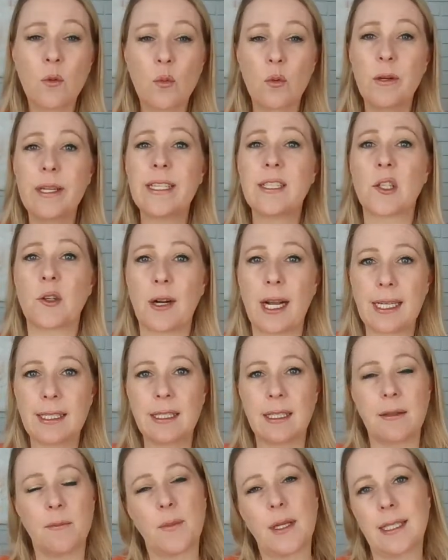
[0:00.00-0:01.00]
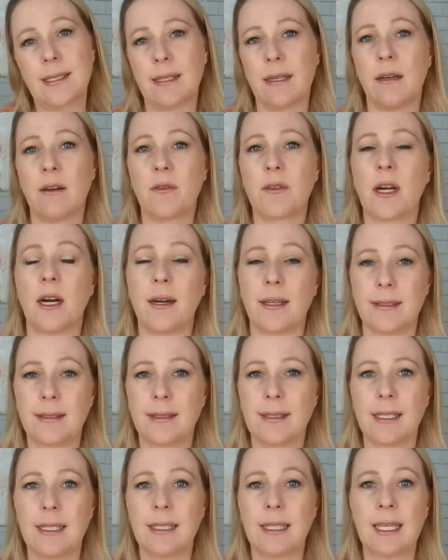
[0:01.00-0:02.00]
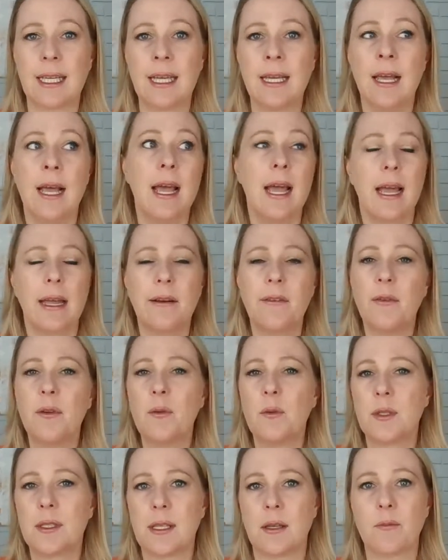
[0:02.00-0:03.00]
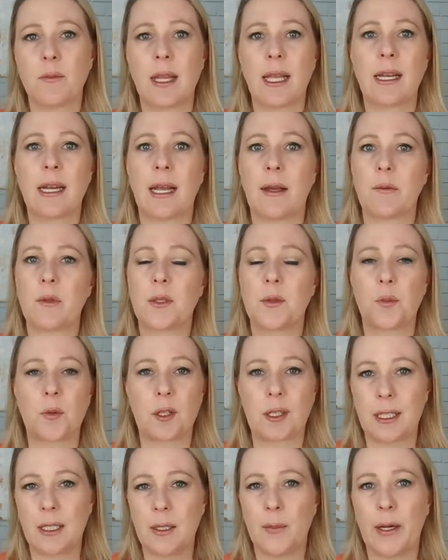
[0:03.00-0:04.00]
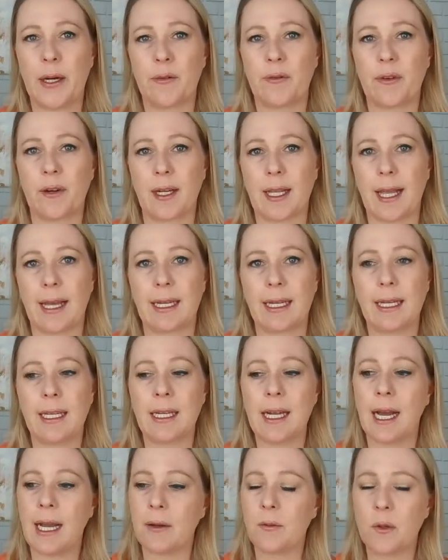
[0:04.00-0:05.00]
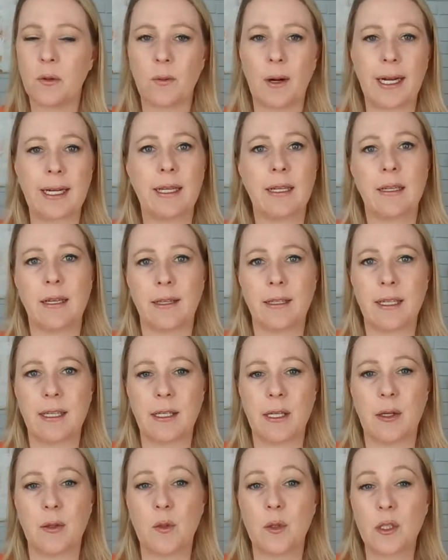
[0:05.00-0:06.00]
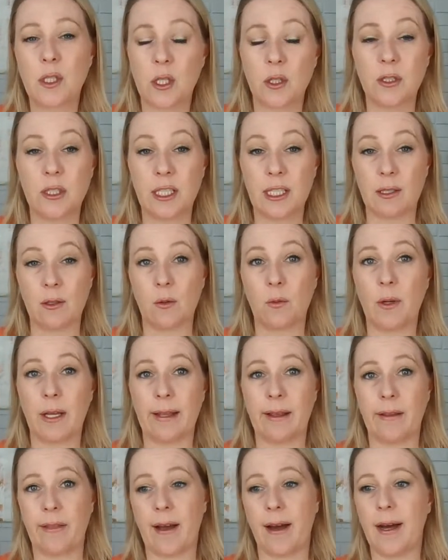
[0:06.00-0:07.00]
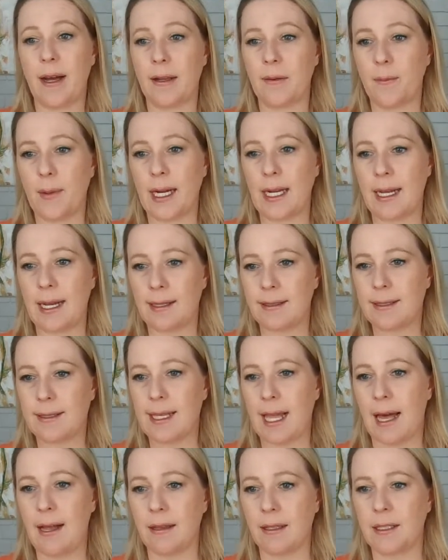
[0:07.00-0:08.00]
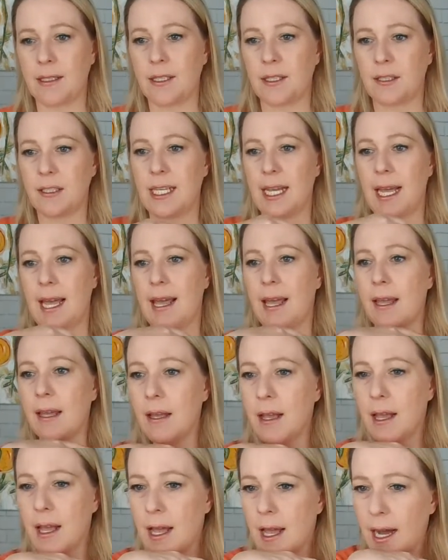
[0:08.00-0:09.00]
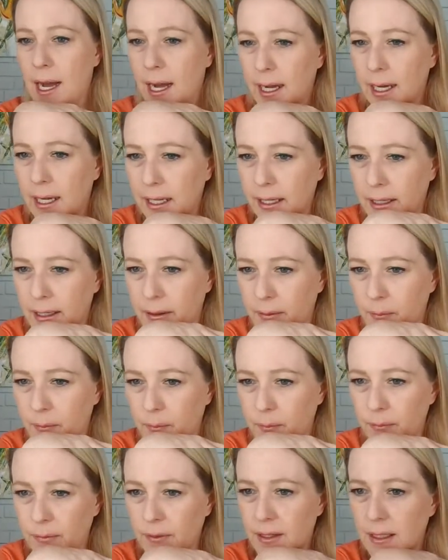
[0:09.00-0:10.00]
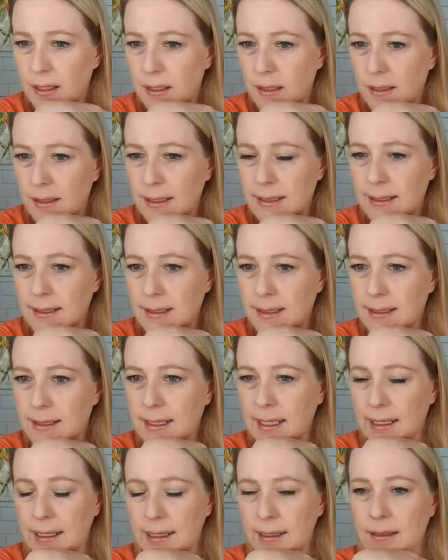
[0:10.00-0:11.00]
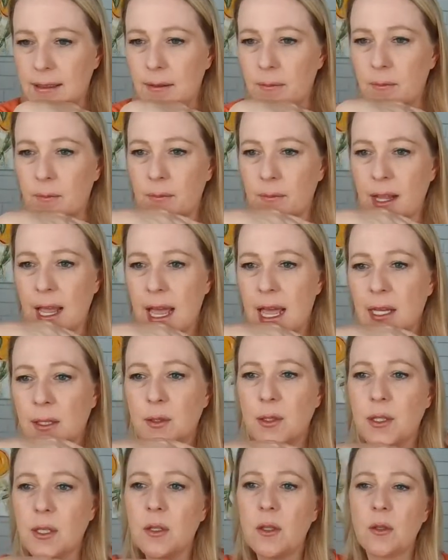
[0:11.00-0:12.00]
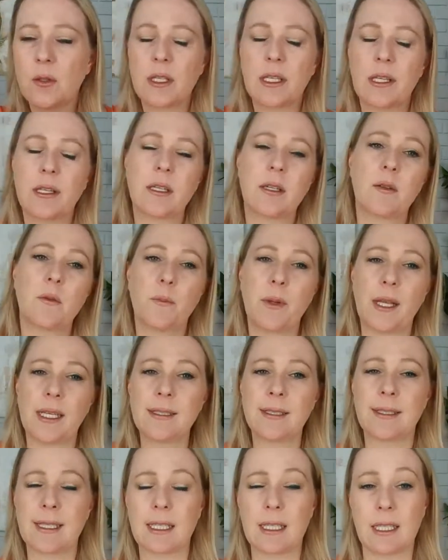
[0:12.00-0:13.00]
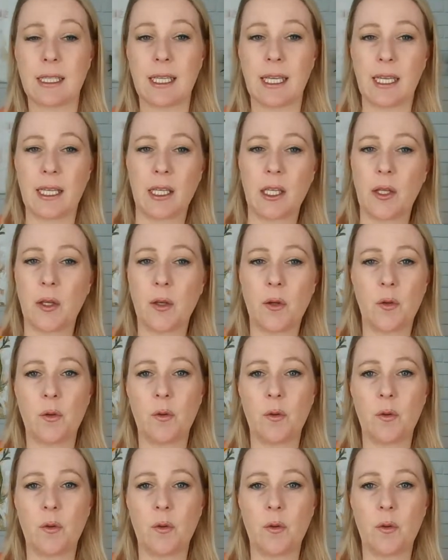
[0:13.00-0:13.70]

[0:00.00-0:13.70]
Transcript: redirecting myself constantly. And if it was something I was worried about forgetting, I would write it on a note to deal with on my next calendar day. Let's see. So, basically